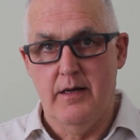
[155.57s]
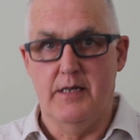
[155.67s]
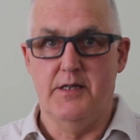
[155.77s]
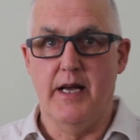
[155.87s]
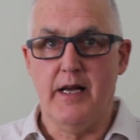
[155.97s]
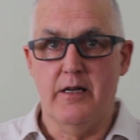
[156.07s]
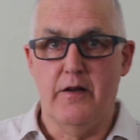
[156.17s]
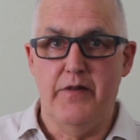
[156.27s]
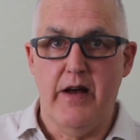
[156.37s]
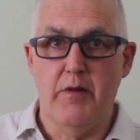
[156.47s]
And second,
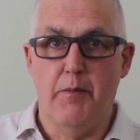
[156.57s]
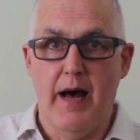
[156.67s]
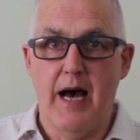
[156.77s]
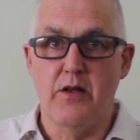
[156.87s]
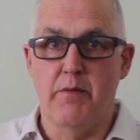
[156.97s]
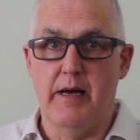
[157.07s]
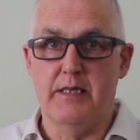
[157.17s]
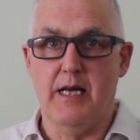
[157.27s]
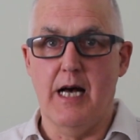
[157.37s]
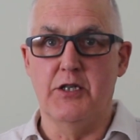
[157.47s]
if you have the part you're
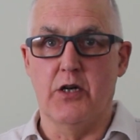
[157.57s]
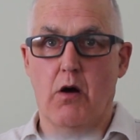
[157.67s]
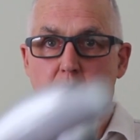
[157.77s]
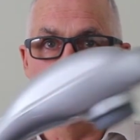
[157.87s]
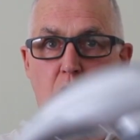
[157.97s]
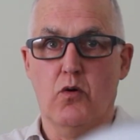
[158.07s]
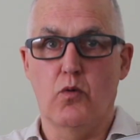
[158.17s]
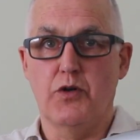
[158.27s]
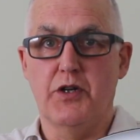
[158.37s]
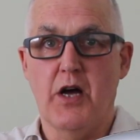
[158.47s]
massaging
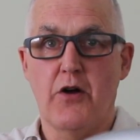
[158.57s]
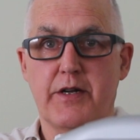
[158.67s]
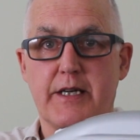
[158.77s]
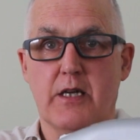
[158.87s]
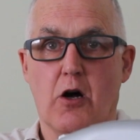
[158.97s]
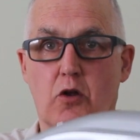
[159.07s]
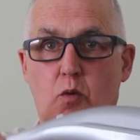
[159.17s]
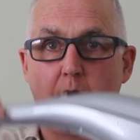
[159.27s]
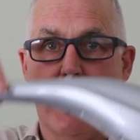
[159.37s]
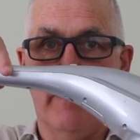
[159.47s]
horizontal, you don't need to hold the
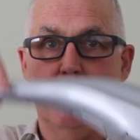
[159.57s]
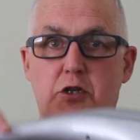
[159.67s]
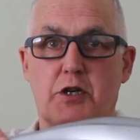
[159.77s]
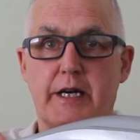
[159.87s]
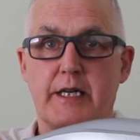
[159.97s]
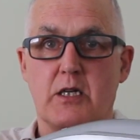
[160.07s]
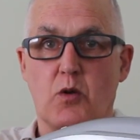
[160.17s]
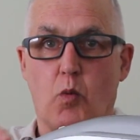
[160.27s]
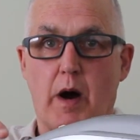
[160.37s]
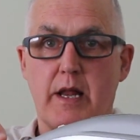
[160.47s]
weight of the machine and
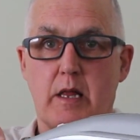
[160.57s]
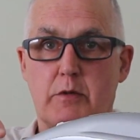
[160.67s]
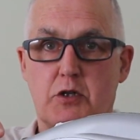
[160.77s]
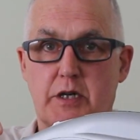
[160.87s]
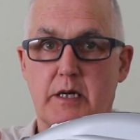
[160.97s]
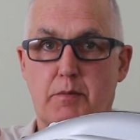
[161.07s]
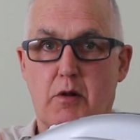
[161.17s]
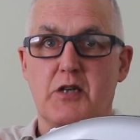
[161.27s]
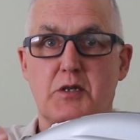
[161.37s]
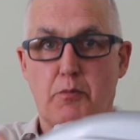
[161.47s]
the weight of the machine
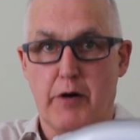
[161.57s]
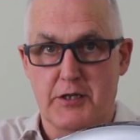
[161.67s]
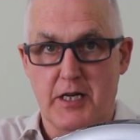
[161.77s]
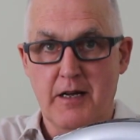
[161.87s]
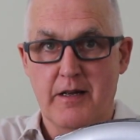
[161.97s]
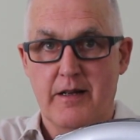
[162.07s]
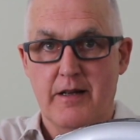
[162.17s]
applies the pressure.